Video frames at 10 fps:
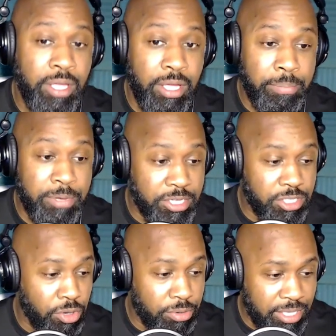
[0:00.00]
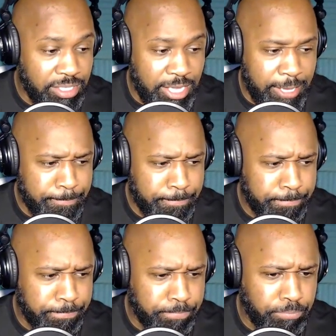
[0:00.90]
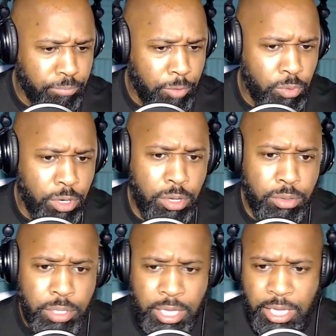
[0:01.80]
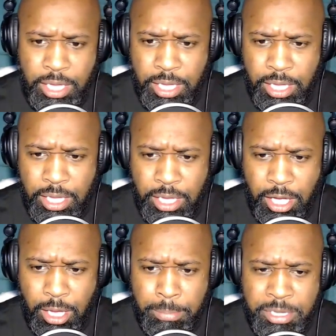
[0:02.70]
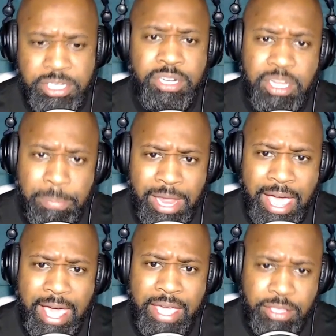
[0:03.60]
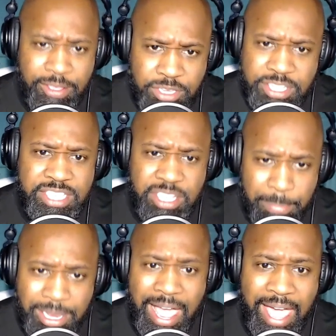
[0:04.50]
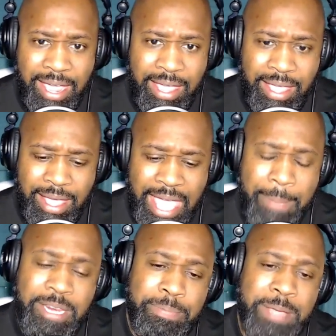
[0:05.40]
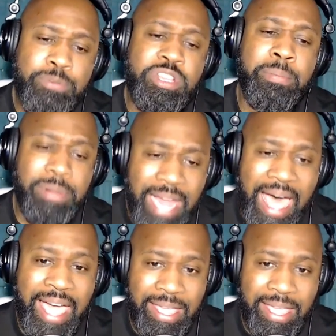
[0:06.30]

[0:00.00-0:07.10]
Because you know what they say? Well, he should have complied. If you just comply, how many people comply?